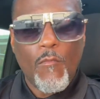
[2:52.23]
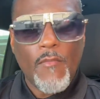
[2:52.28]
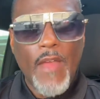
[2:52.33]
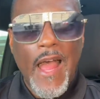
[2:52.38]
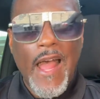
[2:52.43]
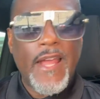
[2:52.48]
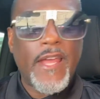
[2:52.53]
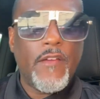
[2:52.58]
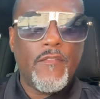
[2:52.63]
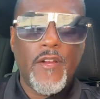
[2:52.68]

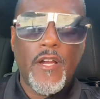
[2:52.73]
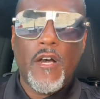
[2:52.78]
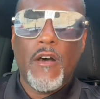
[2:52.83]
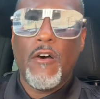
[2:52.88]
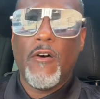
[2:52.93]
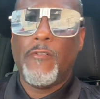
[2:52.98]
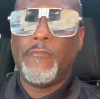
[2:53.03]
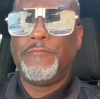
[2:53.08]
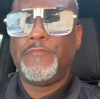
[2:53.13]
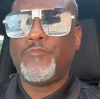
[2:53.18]
I give it a
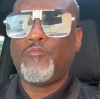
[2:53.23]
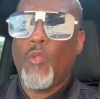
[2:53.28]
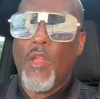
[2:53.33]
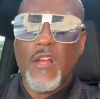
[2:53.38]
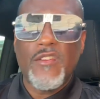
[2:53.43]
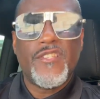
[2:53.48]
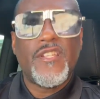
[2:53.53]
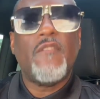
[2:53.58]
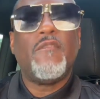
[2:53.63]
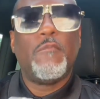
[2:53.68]

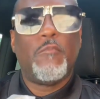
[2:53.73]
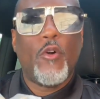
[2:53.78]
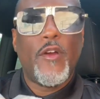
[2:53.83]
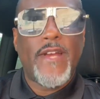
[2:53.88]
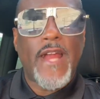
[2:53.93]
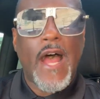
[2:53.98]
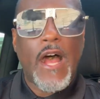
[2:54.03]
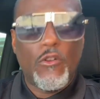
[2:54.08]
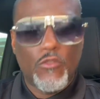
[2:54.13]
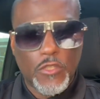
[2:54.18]
7.9
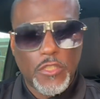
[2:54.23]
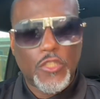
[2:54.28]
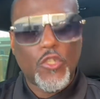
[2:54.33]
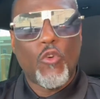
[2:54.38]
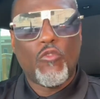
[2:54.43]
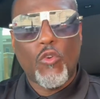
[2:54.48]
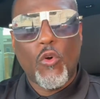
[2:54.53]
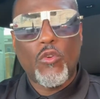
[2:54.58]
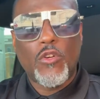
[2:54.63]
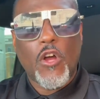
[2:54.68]
on the soul
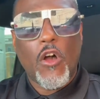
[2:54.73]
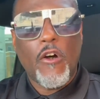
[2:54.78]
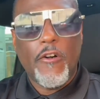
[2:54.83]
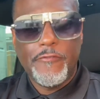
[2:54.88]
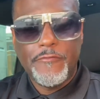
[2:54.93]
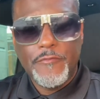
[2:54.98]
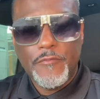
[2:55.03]
roll, dog.